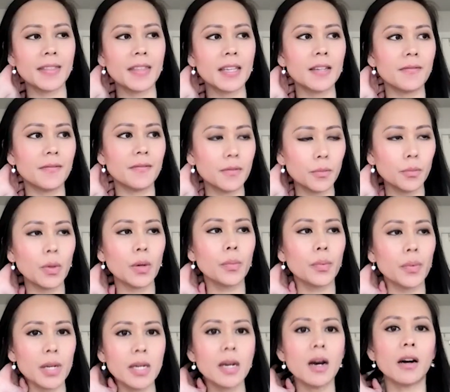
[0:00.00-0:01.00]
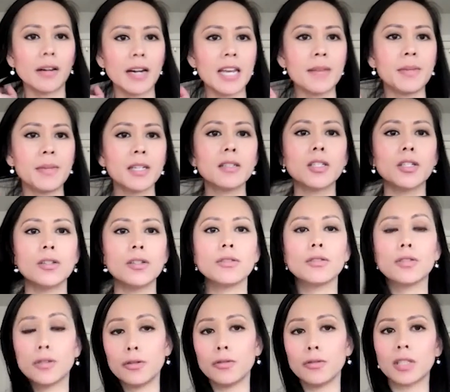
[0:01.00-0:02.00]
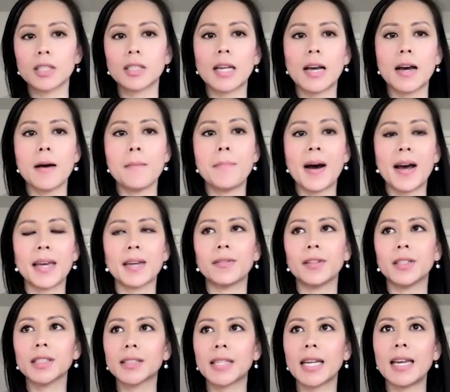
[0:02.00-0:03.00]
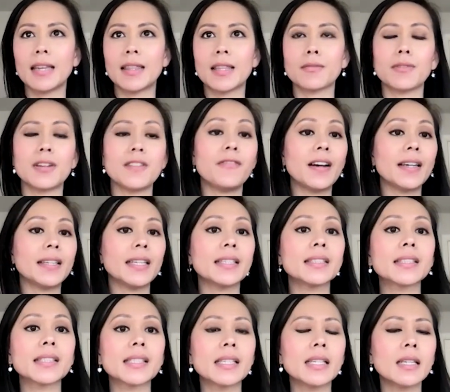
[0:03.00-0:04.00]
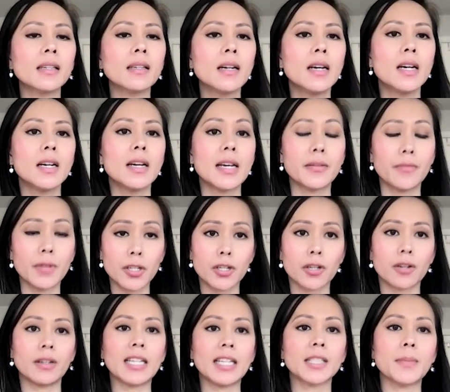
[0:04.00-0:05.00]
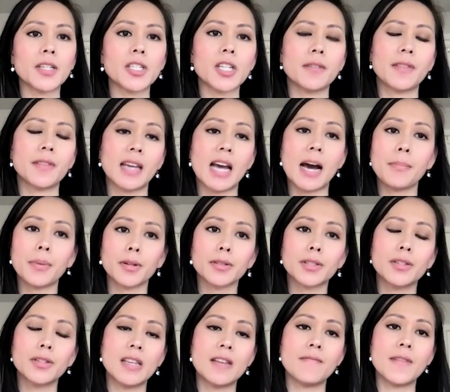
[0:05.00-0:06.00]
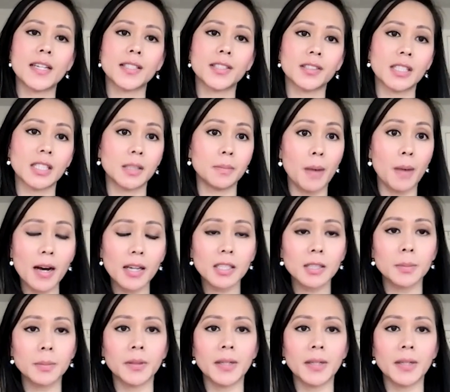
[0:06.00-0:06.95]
think what we are aiming to do is just buying real estate and then refinancing and return as much of the capital to the investors as possible